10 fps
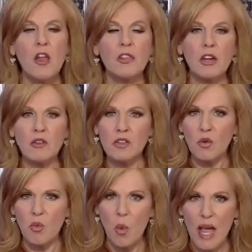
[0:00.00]
There is a
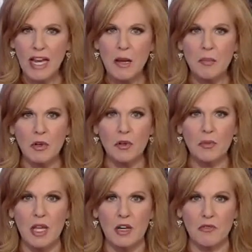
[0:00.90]
wedding
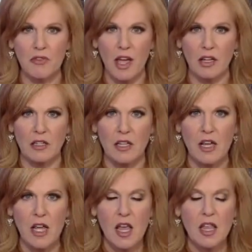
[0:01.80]
boom in effect,
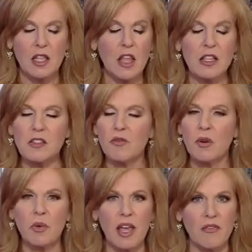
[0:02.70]
the likes of
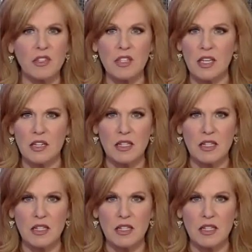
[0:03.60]
what we haven't seen in